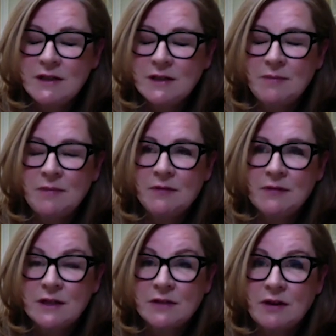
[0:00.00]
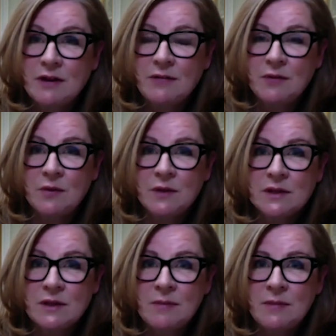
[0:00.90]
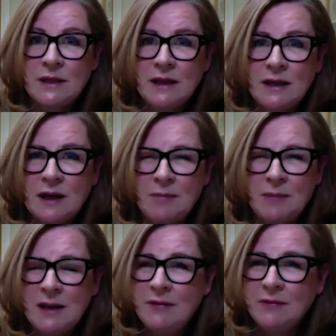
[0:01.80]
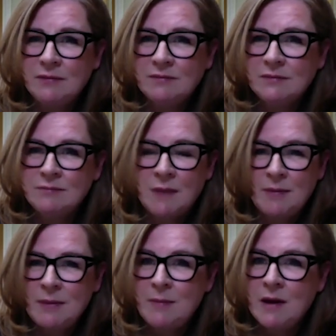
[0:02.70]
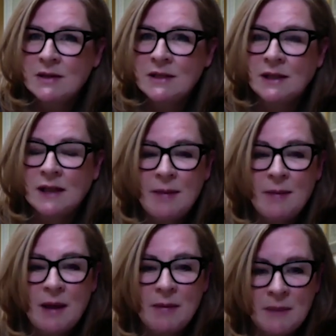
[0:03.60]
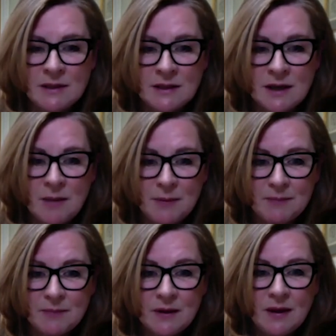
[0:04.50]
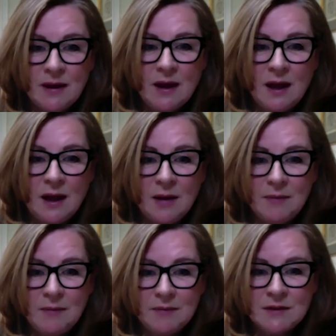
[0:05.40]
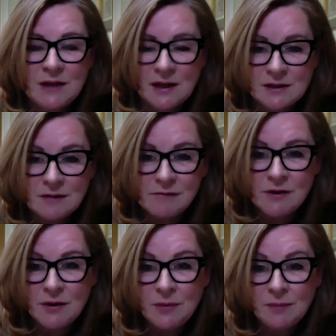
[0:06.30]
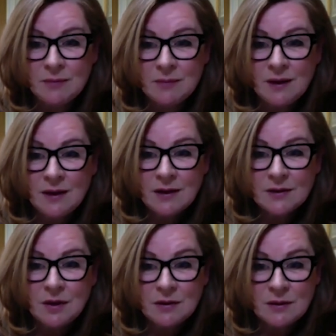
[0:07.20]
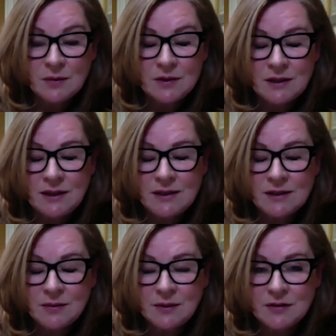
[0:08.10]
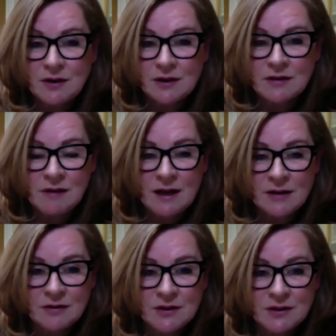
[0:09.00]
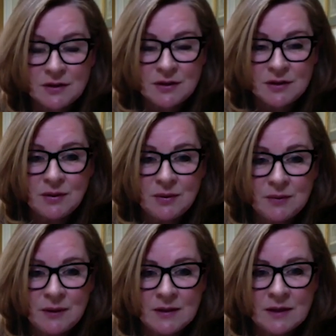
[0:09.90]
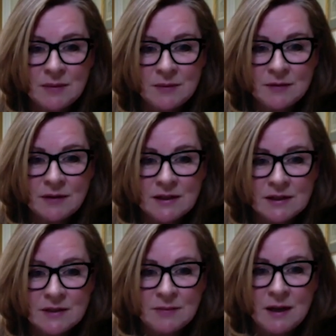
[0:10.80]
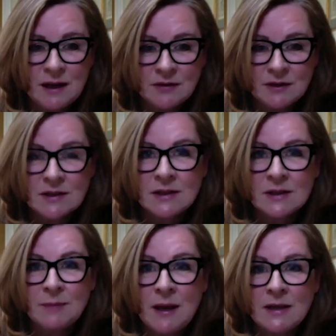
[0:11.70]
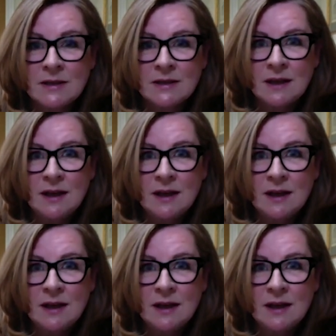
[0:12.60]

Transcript: simple, very straightforward. Somebody, I believe, might be Martin, came out, measured up, checked the room, told her what she needed to instruct her electrician to do in terms of getting some electric to the space.